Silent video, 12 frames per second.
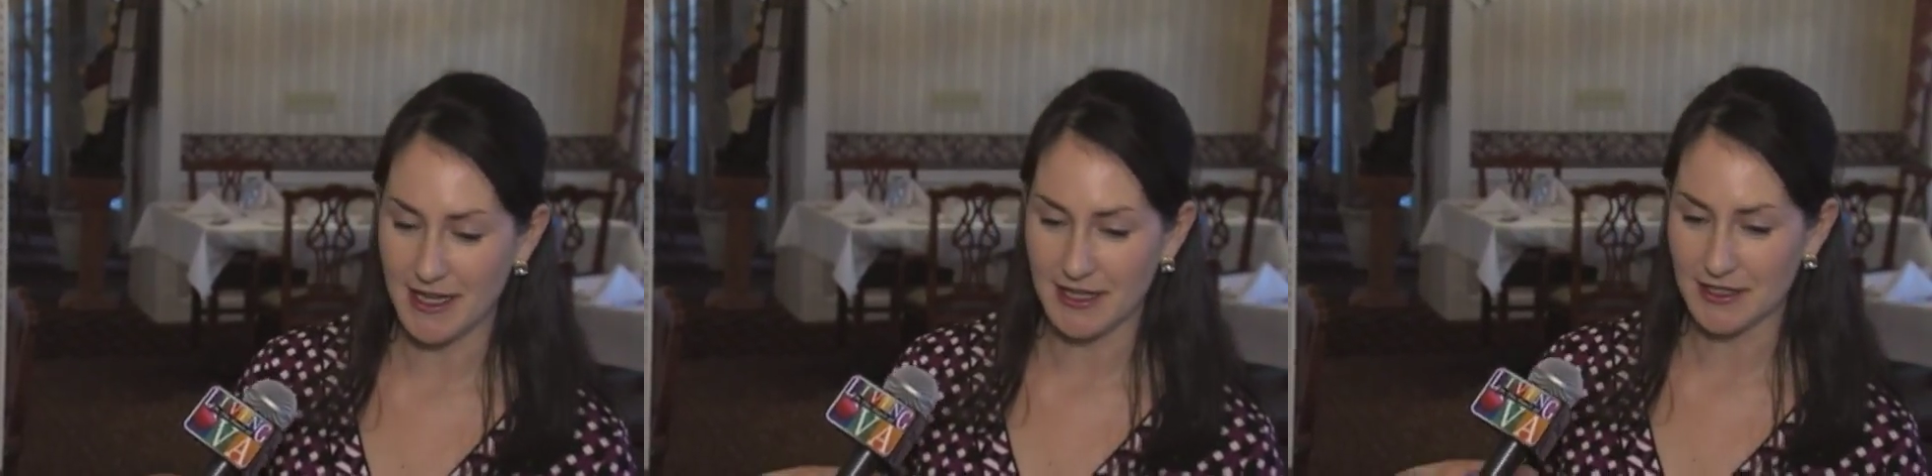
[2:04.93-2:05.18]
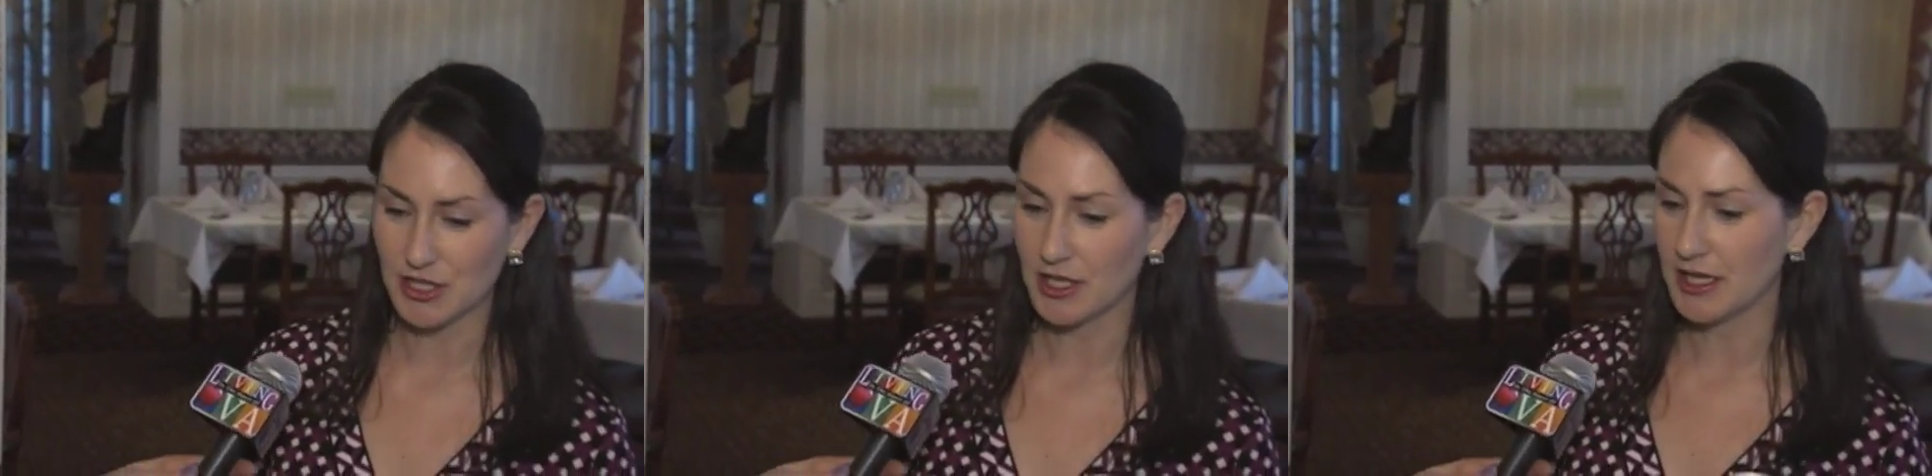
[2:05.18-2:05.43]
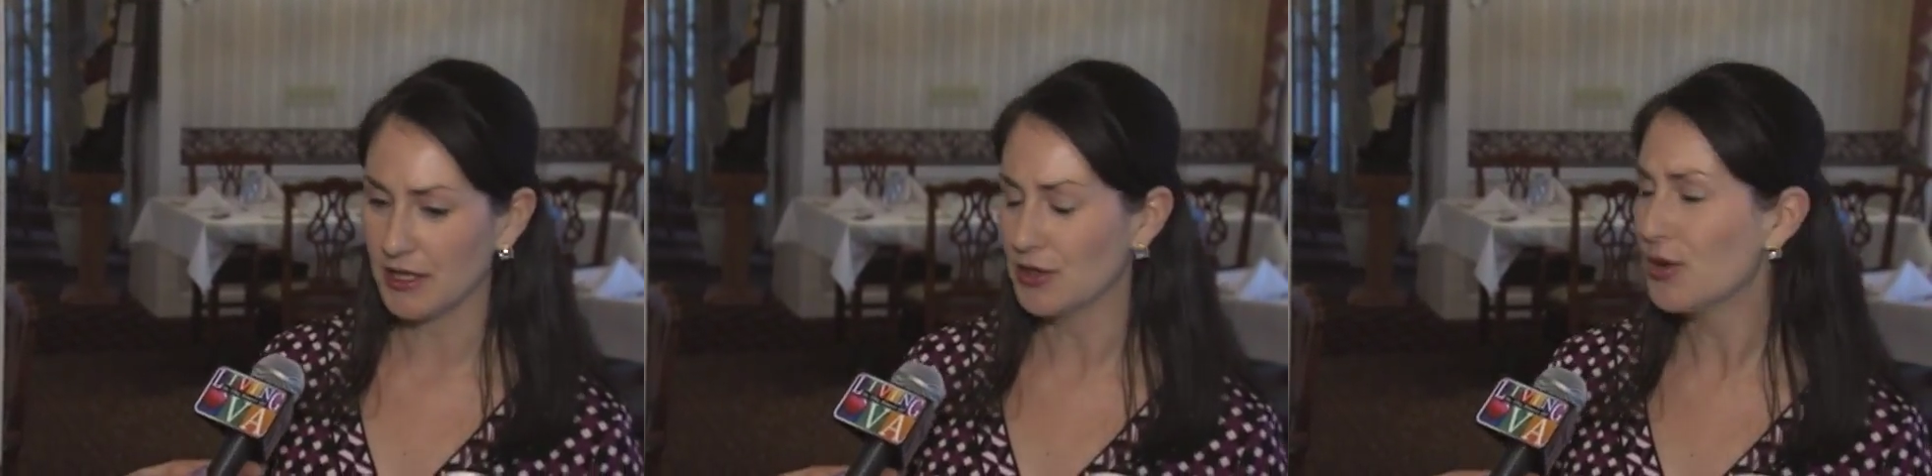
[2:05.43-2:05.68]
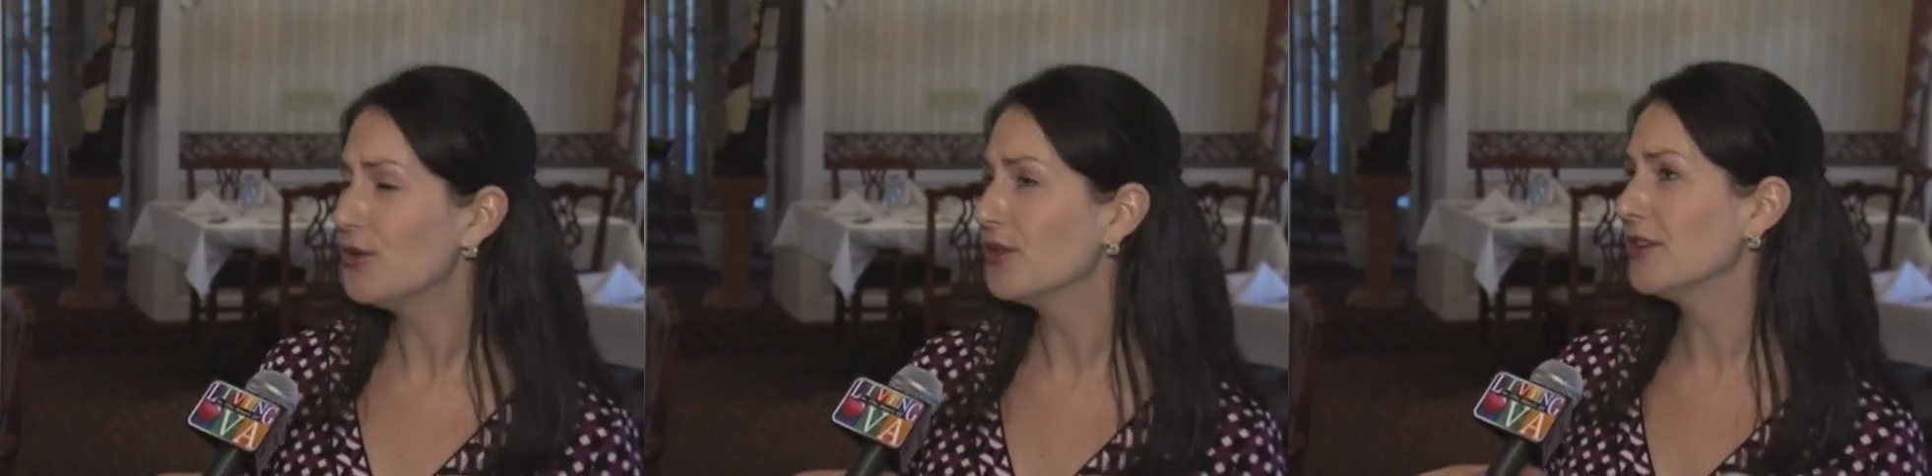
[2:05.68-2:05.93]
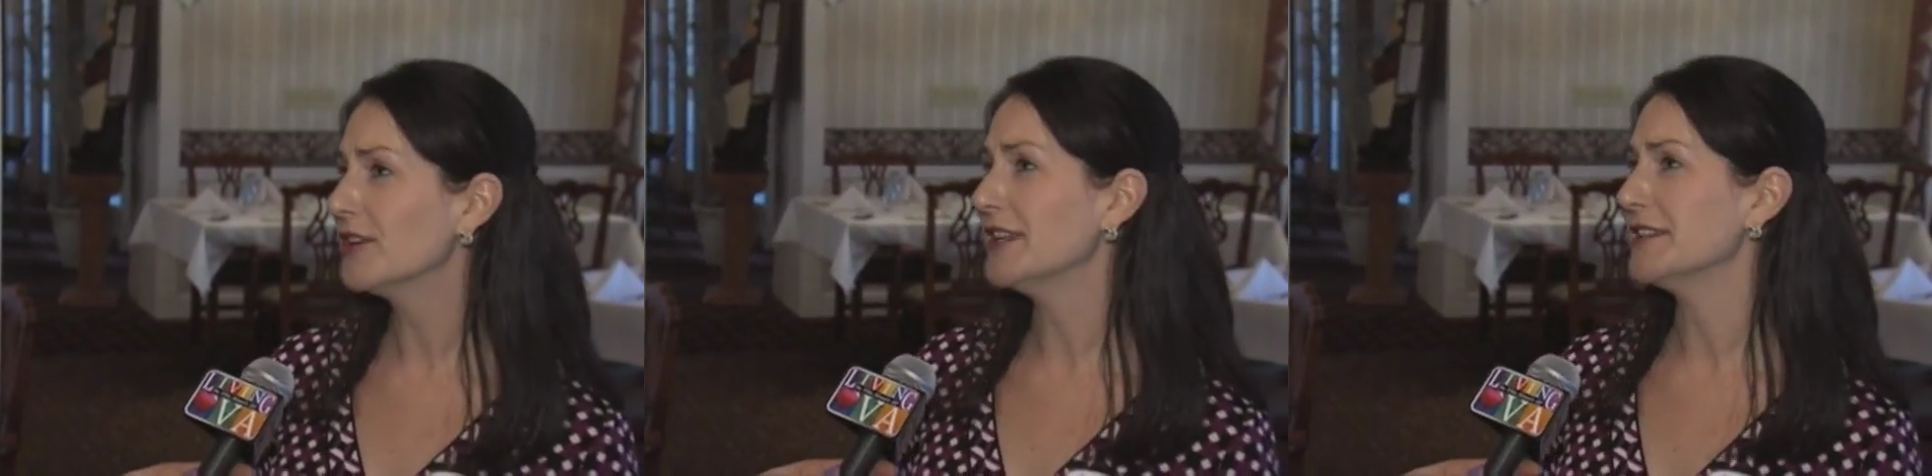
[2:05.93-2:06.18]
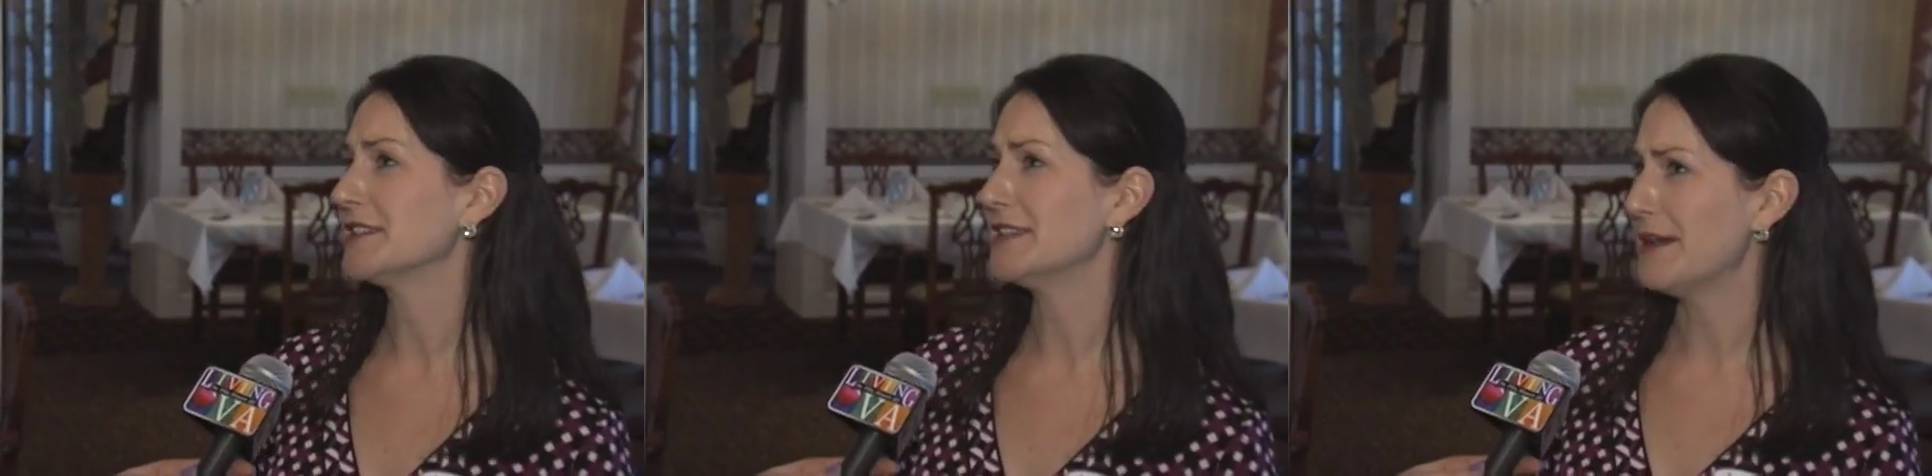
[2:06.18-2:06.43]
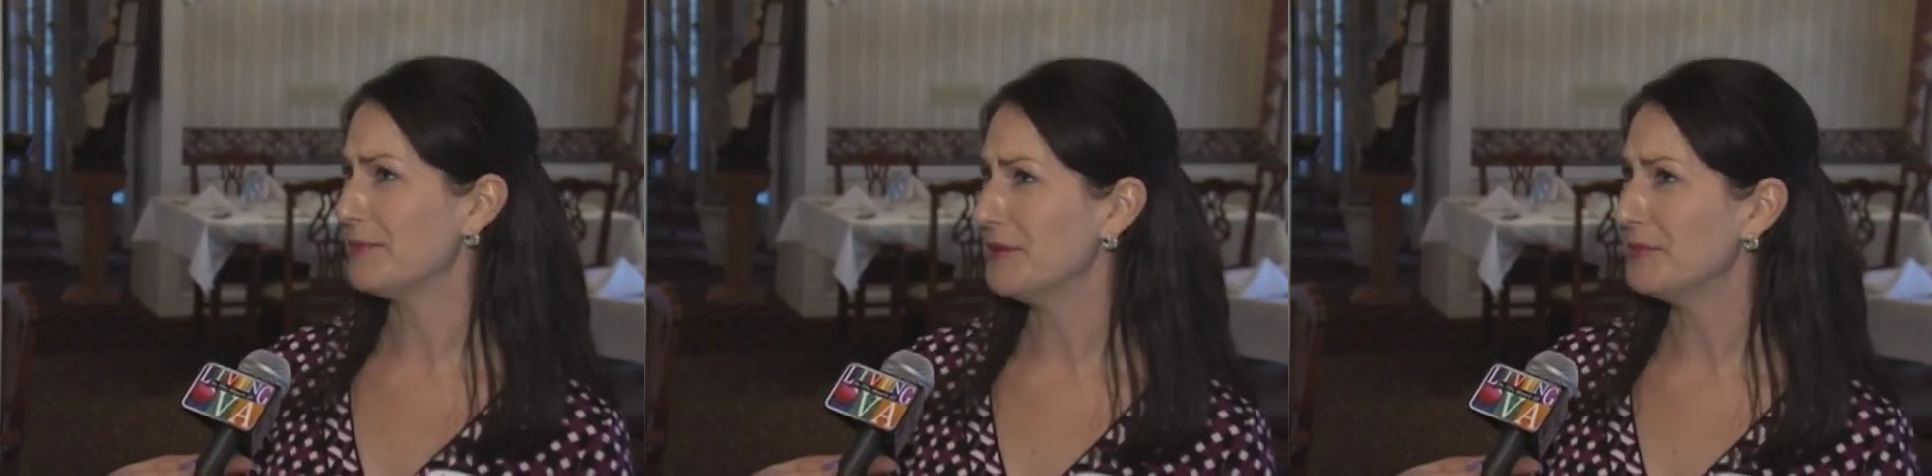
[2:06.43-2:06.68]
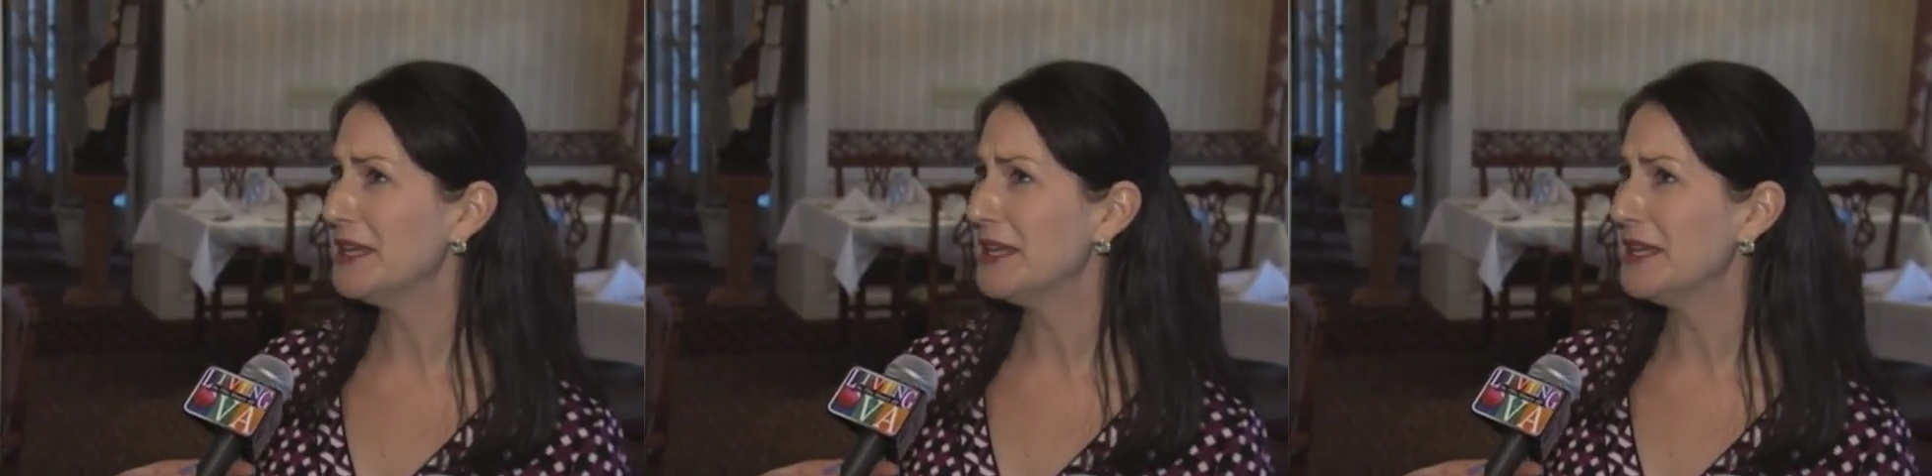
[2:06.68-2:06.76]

shucking corn and snapping